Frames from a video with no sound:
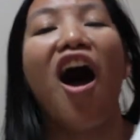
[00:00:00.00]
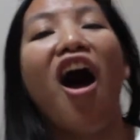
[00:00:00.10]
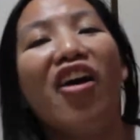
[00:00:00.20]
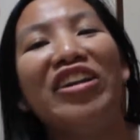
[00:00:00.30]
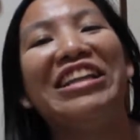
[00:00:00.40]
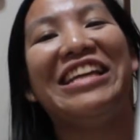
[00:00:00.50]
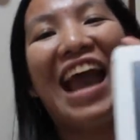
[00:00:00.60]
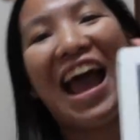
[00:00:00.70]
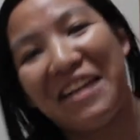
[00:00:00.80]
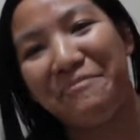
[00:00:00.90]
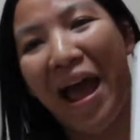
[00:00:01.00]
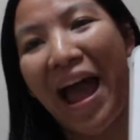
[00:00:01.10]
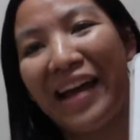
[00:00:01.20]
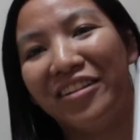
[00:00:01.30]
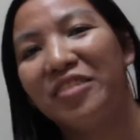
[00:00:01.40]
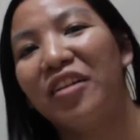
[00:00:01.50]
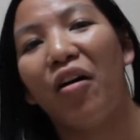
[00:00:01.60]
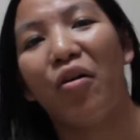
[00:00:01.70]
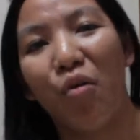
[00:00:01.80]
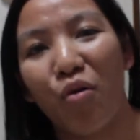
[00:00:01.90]
on the iPad,
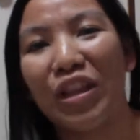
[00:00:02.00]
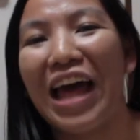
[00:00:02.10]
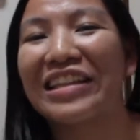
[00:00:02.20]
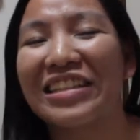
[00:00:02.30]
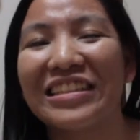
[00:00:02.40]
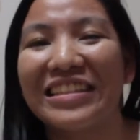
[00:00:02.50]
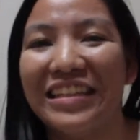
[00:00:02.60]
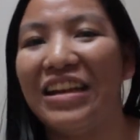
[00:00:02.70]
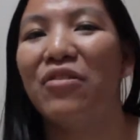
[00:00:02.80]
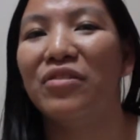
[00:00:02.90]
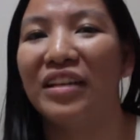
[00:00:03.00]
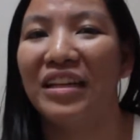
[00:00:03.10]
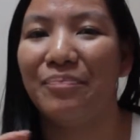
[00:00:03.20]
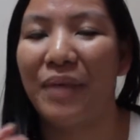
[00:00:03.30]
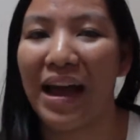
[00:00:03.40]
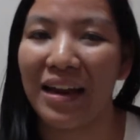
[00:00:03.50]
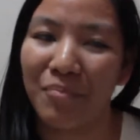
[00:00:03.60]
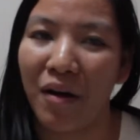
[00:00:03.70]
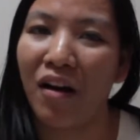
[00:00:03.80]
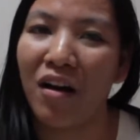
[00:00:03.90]
so that's the only bad
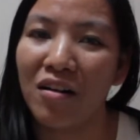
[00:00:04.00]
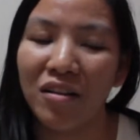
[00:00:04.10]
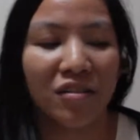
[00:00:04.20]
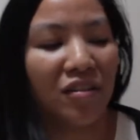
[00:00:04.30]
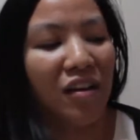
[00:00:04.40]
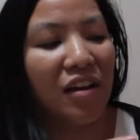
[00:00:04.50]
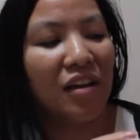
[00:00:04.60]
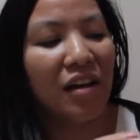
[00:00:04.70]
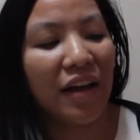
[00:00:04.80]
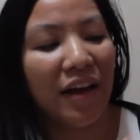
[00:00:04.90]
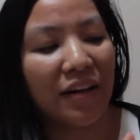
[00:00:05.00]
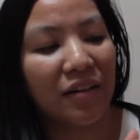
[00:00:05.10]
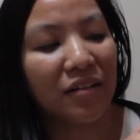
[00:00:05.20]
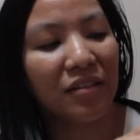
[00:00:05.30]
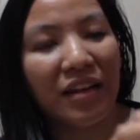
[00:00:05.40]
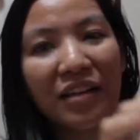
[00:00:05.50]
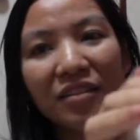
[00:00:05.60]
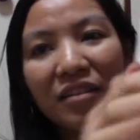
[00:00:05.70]
part. And that's